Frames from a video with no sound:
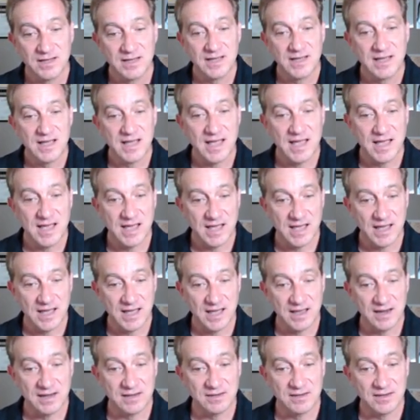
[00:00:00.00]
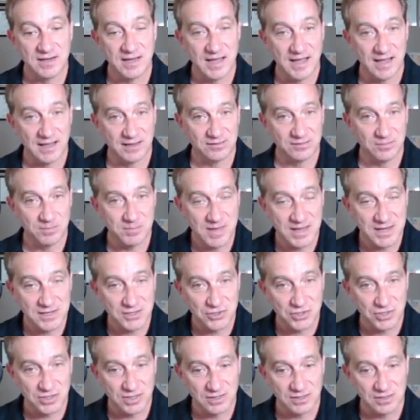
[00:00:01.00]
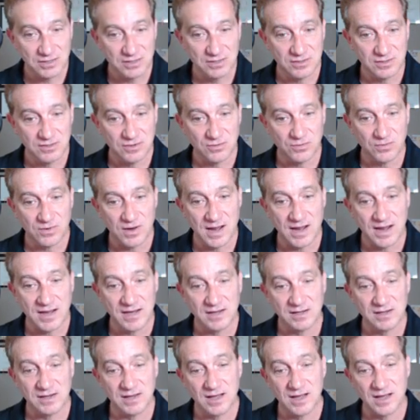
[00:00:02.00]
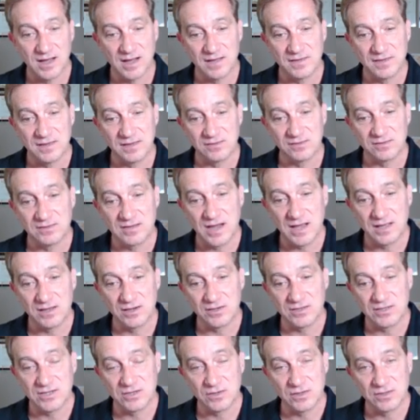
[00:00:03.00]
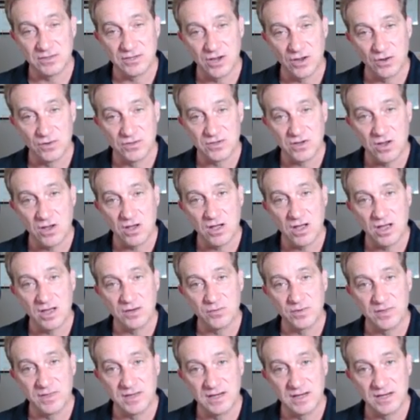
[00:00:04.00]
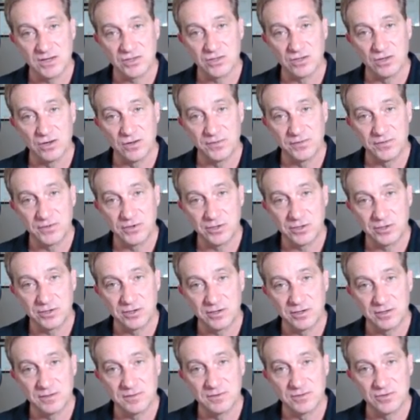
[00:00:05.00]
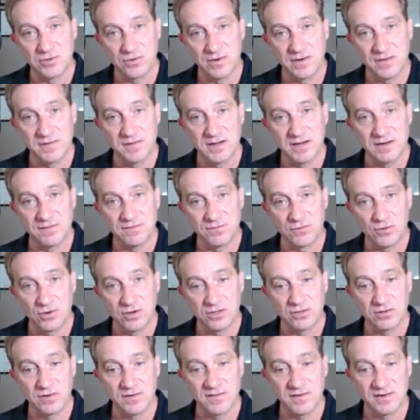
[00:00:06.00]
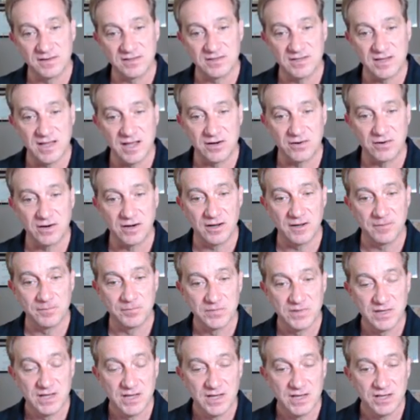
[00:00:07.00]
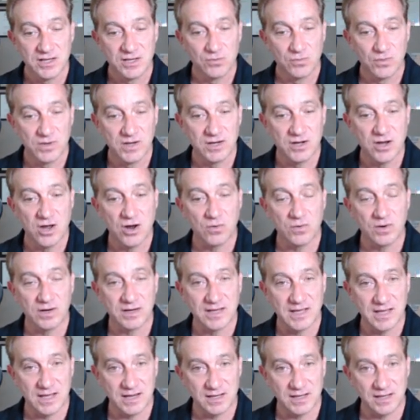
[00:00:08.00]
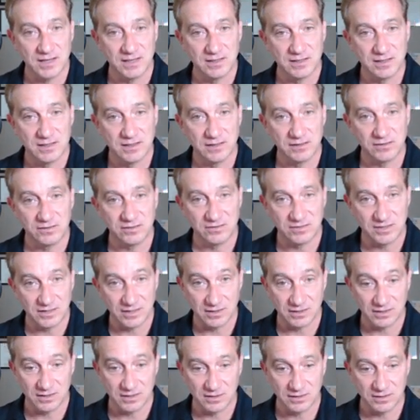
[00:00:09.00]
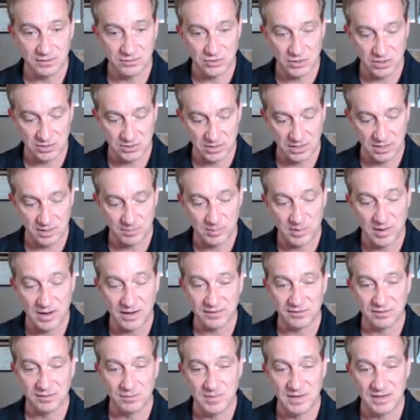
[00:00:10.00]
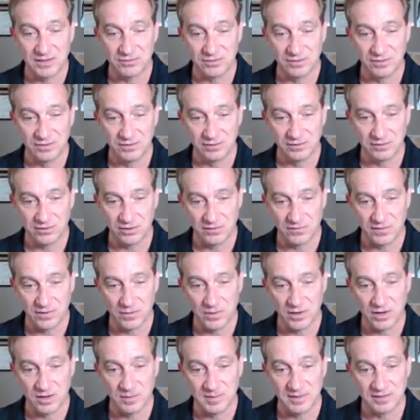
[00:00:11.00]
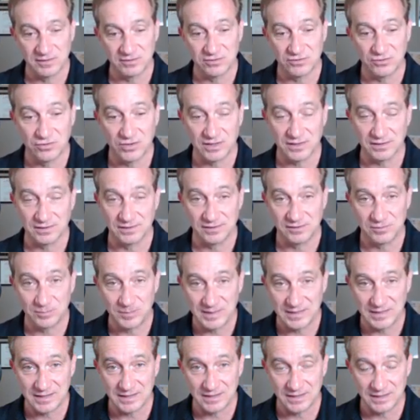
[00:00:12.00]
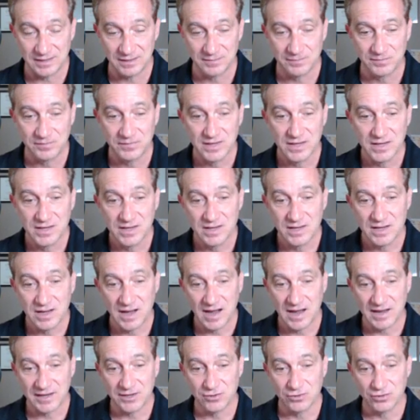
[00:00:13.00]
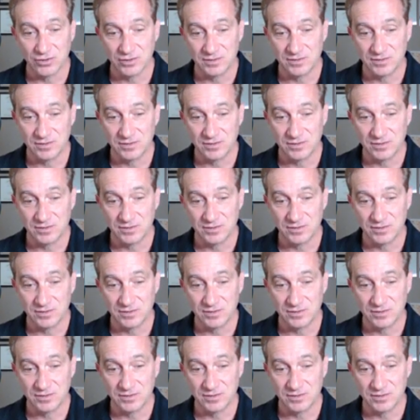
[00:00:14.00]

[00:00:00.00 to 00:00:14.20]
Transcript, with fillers: And as mentioned, right, uh, this Taylor series goes on with additional third derivative, fourth derivative, etc. We know we're getting still just an approximation. So if I wanted to be strictly speaking, I could